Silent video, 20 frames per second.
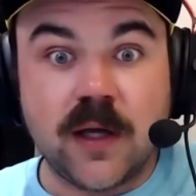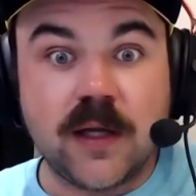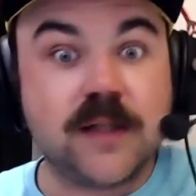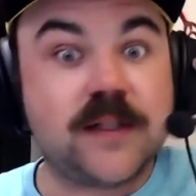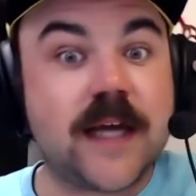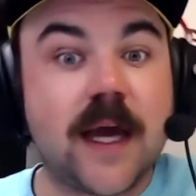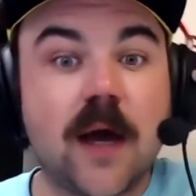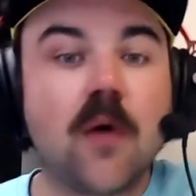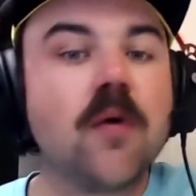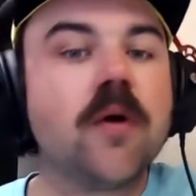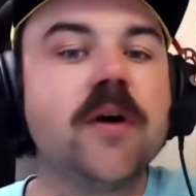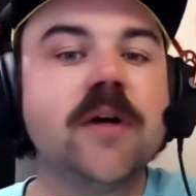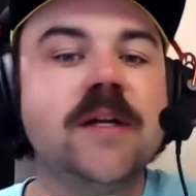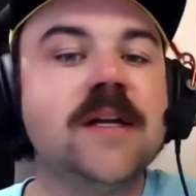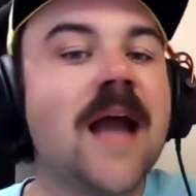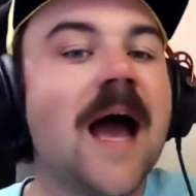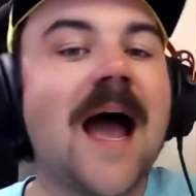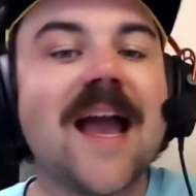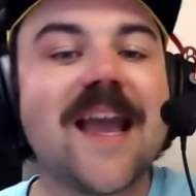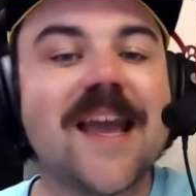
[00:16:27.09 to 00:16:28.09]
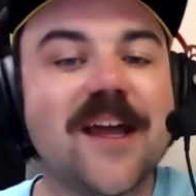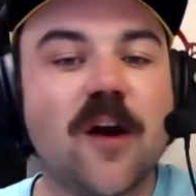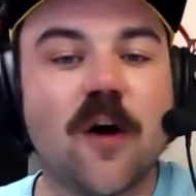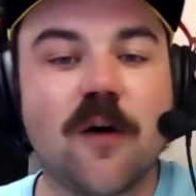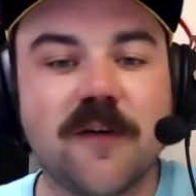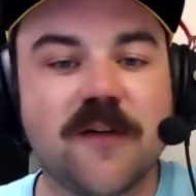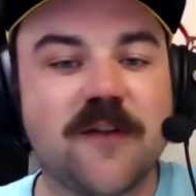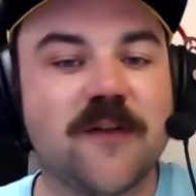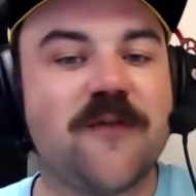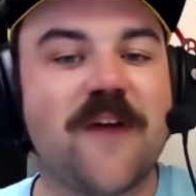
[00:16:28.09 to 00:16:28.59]
Dale could not get
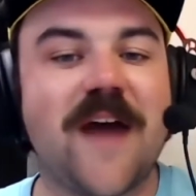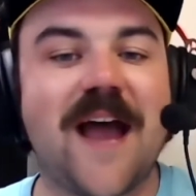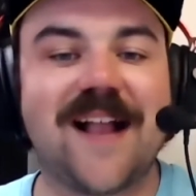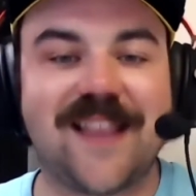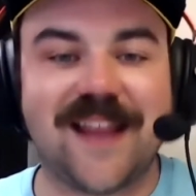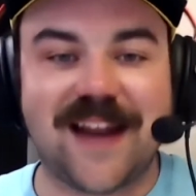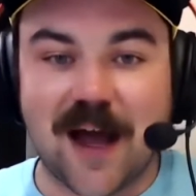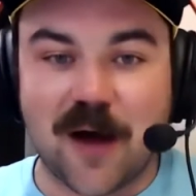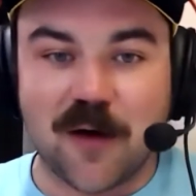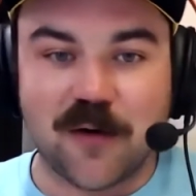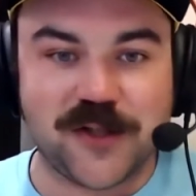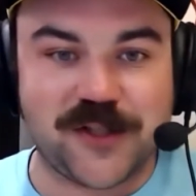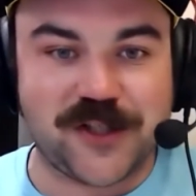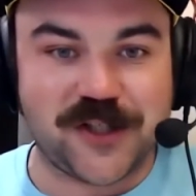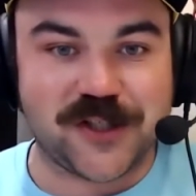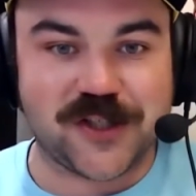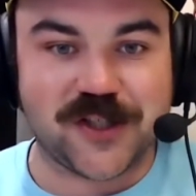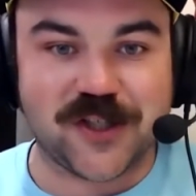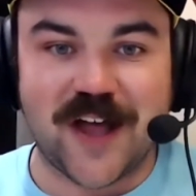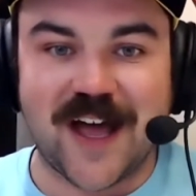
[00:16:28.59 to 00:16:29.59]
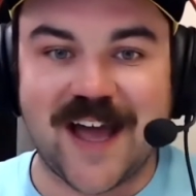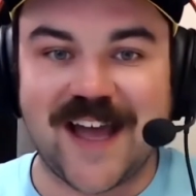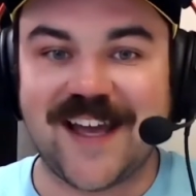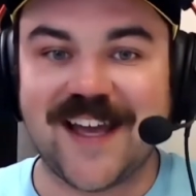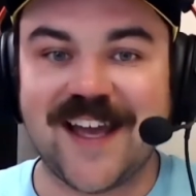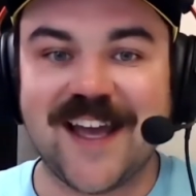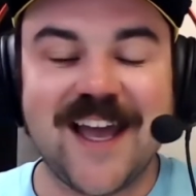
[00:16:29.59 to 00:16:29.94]
over the fact that I was just like,